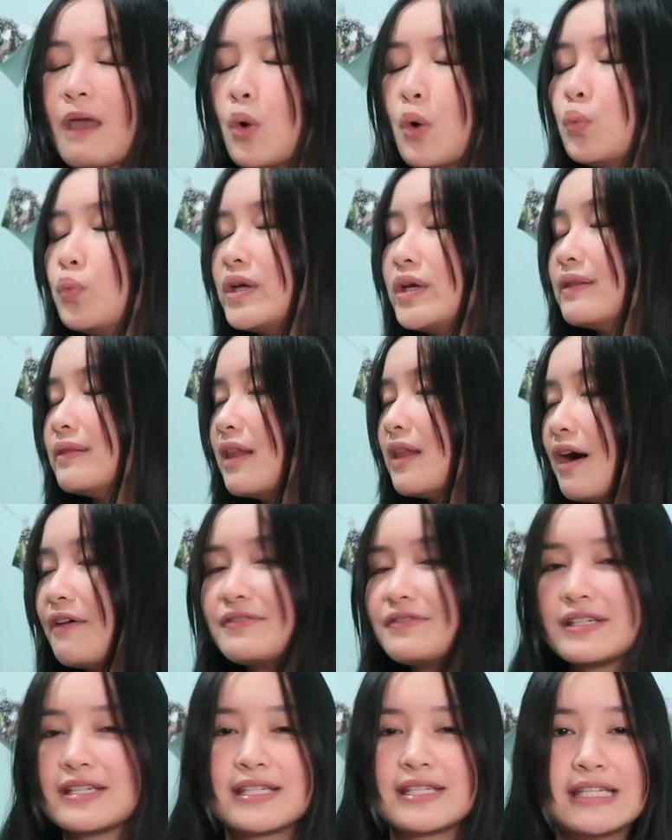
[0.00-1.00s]
We
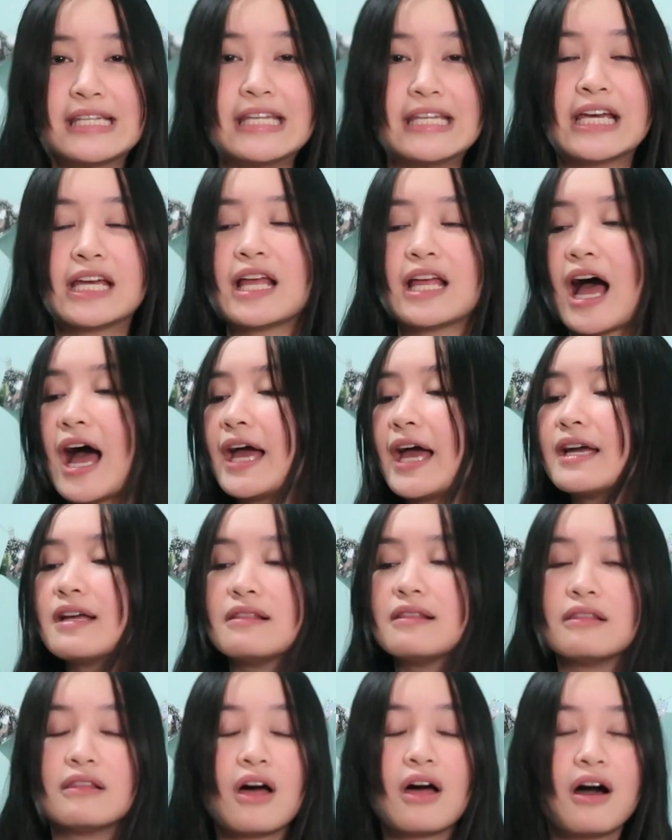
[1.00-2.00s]
love to see it. I
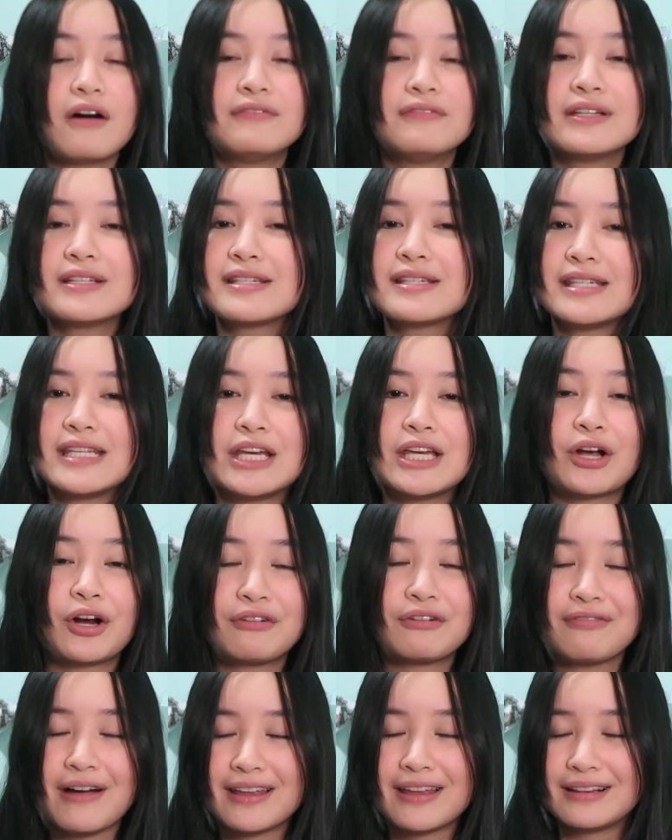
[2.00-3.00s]
loved seeing her
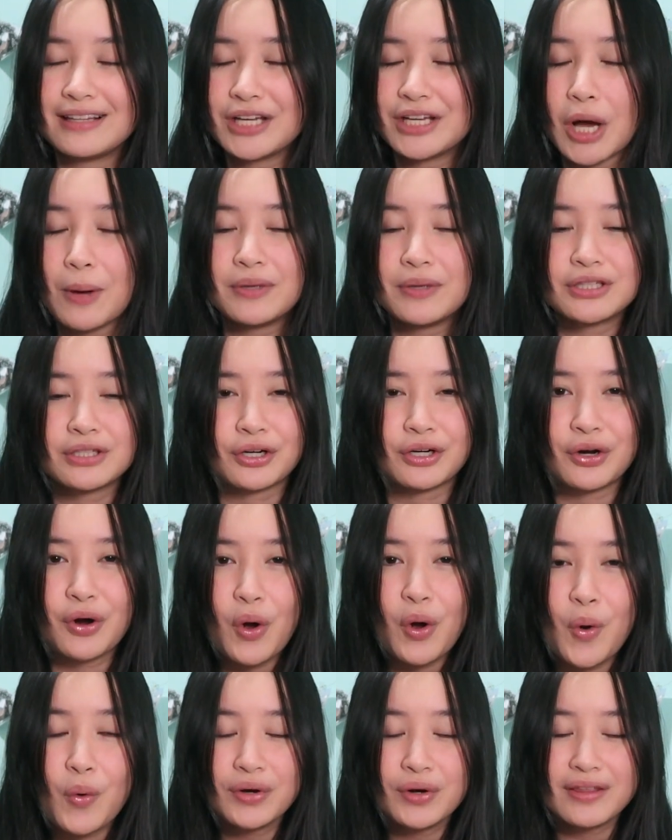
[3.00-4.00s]
finally come into her
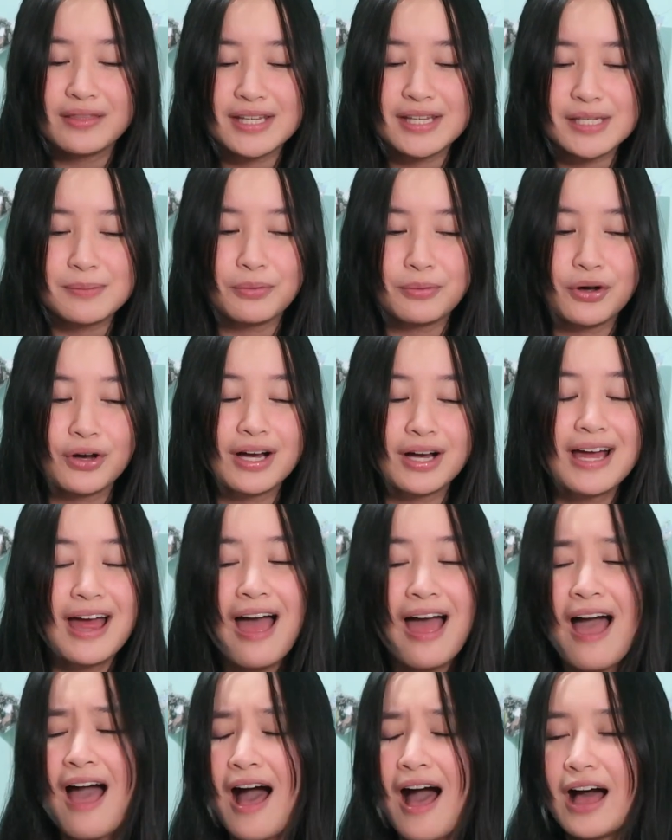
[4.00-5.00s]
own in this book.
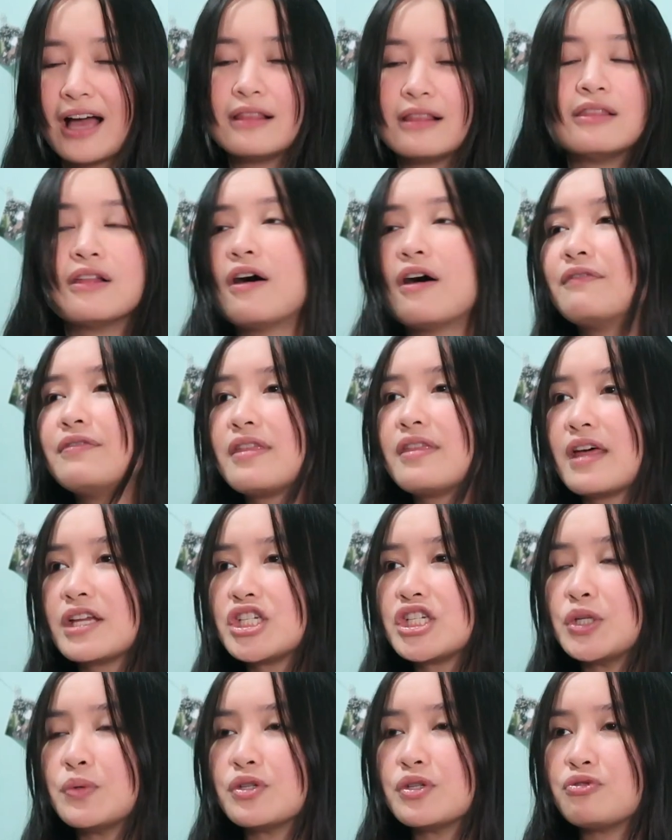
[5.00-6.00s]
I loved that
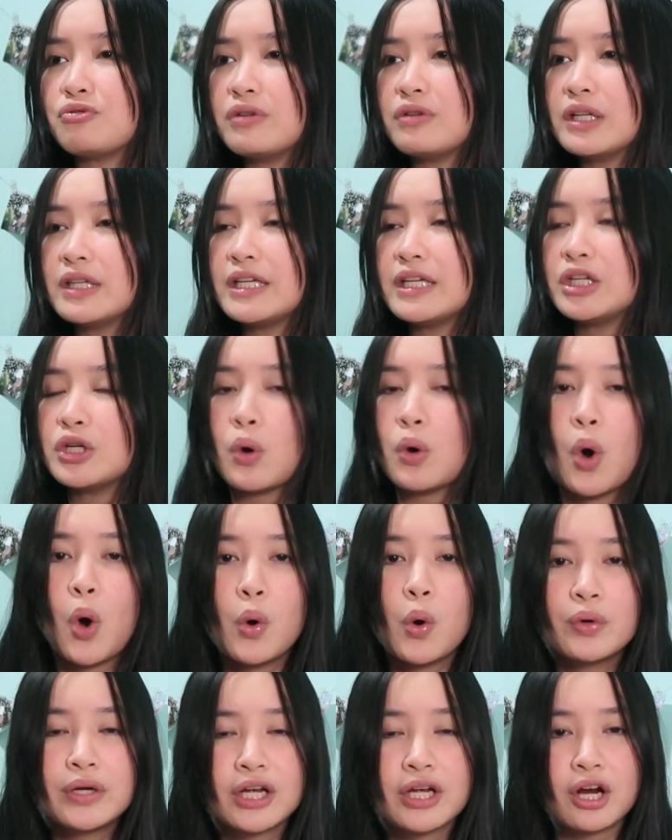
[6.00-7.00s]
she was really, you know,
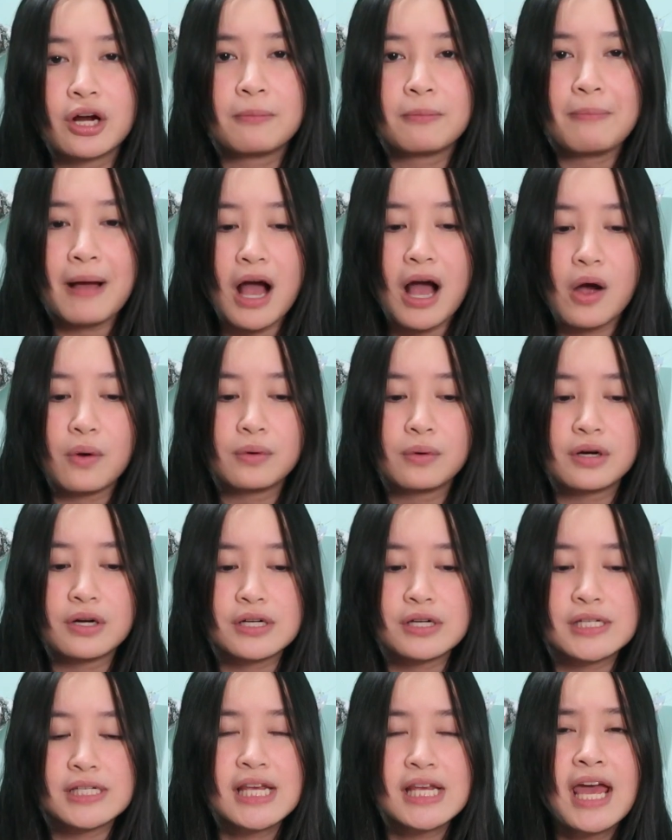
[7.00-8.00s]
honing her
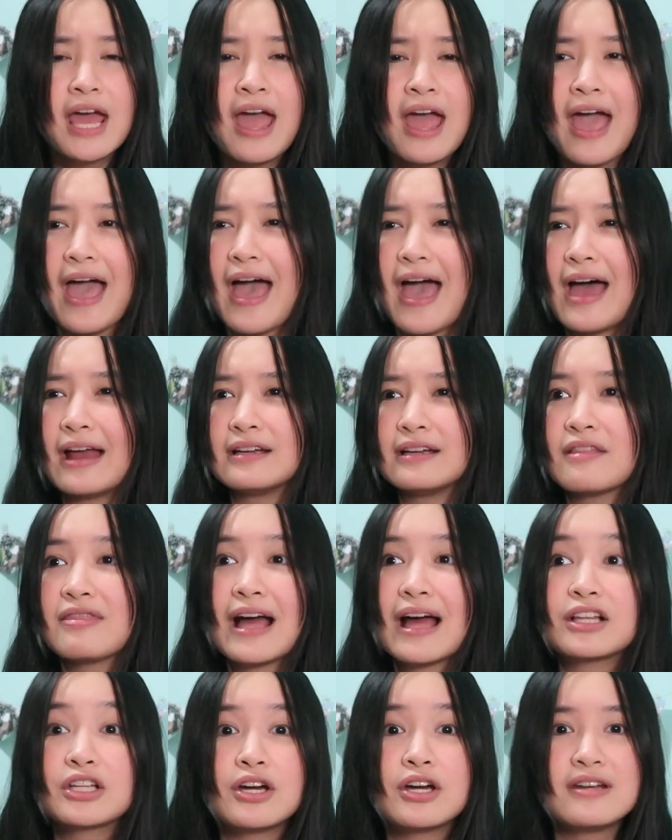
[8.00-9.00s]
powers, and
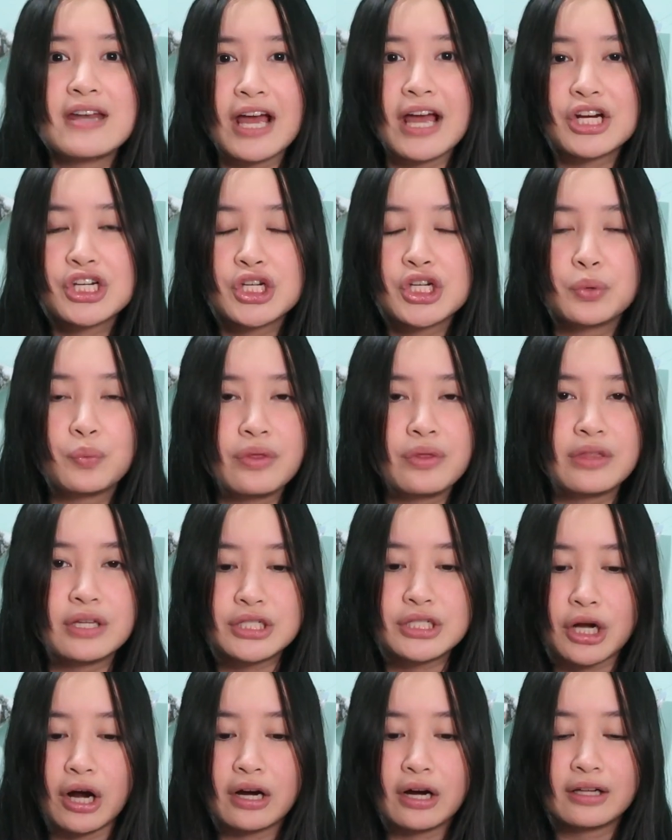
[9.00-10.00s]
that connection with the
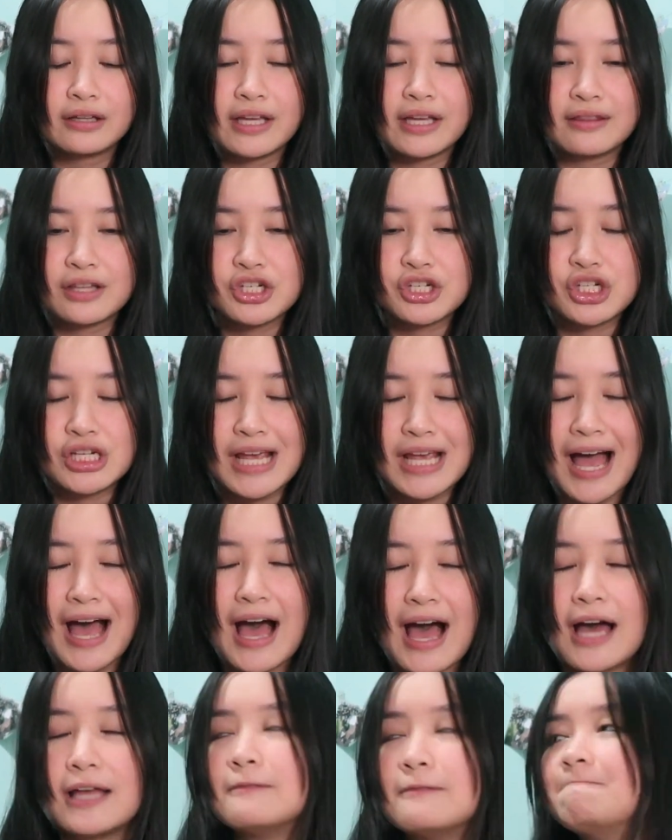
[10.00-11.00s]
Darkling that she
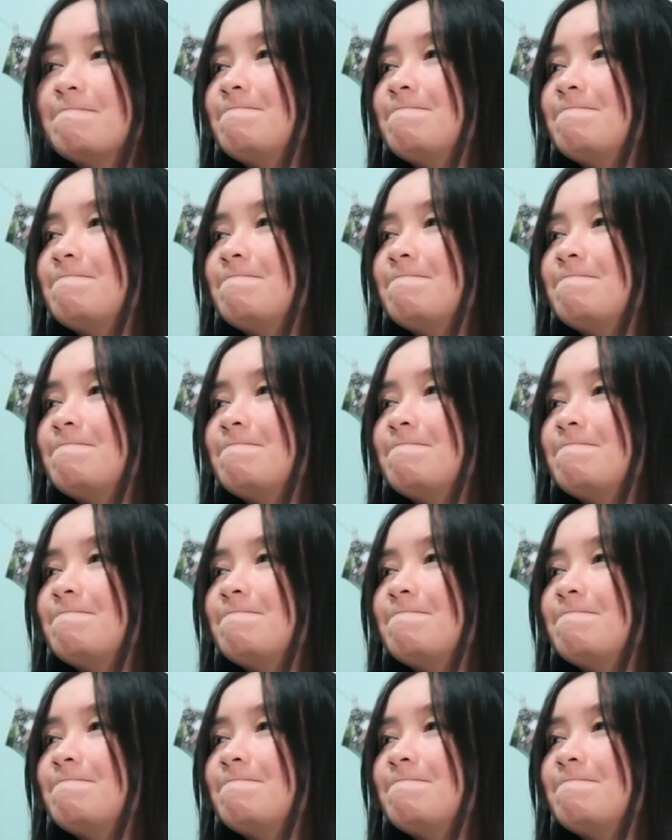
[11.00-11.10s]
had.